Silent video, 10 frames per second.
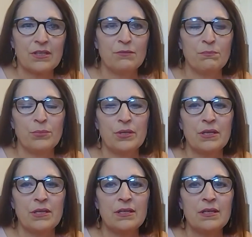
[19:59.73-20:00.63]
It can
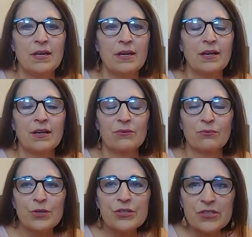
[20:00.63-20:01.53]
be
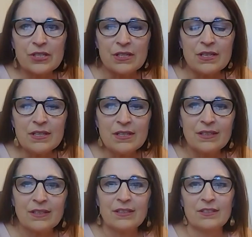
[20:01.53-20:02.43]
risky.
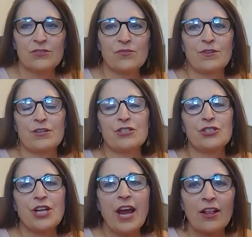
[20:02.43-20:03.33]
It's very
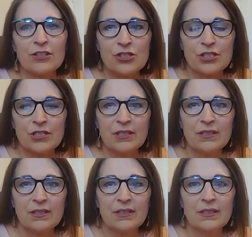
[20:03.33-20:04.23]

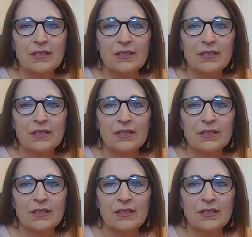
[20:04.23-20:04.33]
challenging.